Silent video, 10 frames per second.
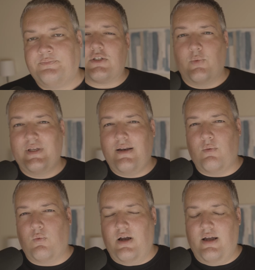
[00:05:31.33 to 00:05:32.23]
So the way that it
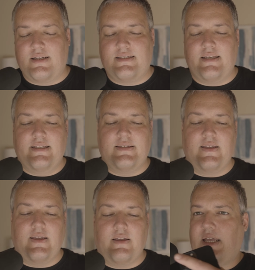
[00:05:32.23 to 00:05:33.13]
works is
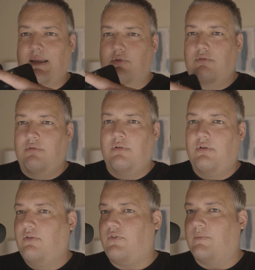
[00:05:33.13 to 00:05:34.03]
the cable
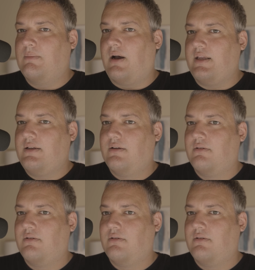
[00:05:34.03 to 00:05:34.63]
from the mic